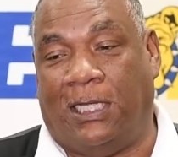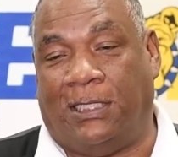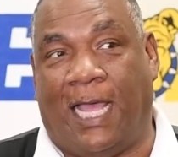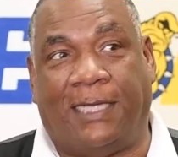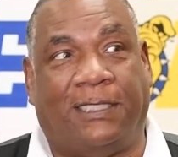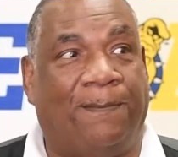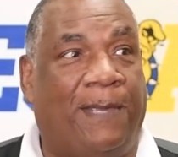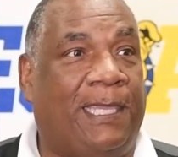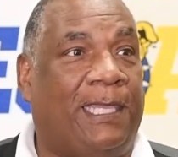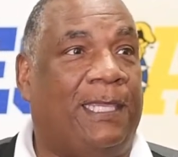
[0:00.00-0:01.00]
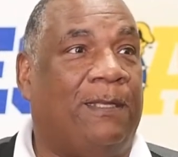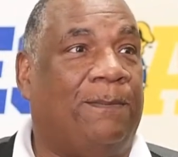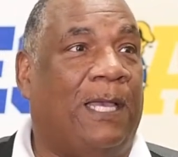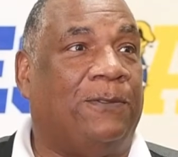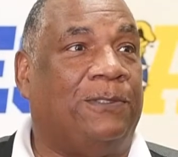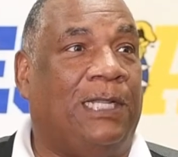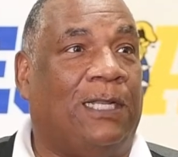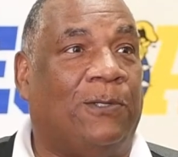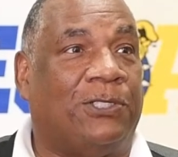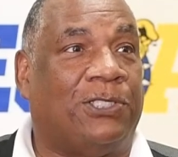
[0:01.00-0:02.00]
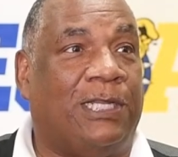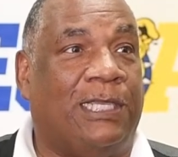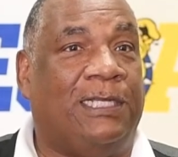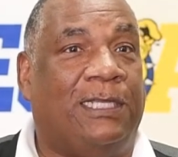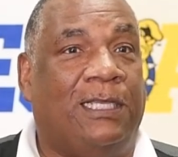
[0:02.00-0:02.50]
not to make it about Delaware State,